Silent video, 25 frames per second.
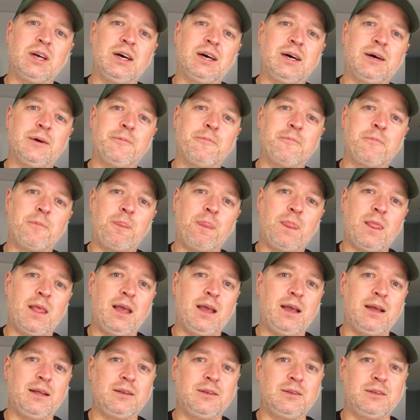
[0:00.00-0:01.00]

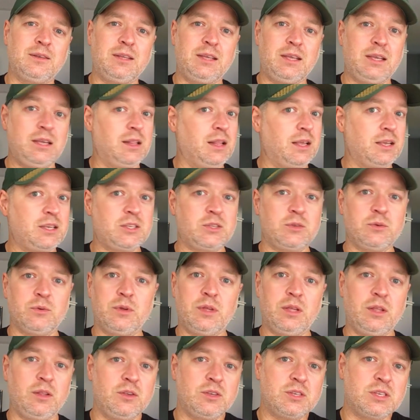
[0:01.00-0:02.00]
And he
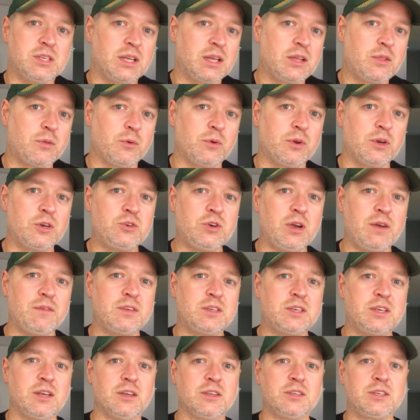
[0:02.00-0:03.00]
used to like throwing at
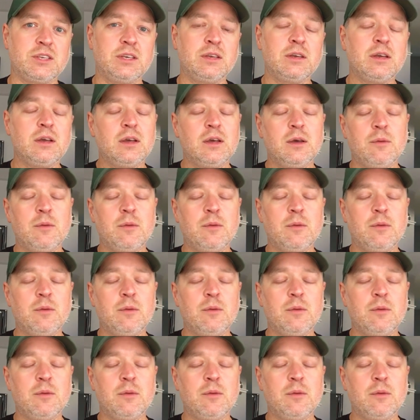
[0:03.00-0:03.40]
Travis Kelce.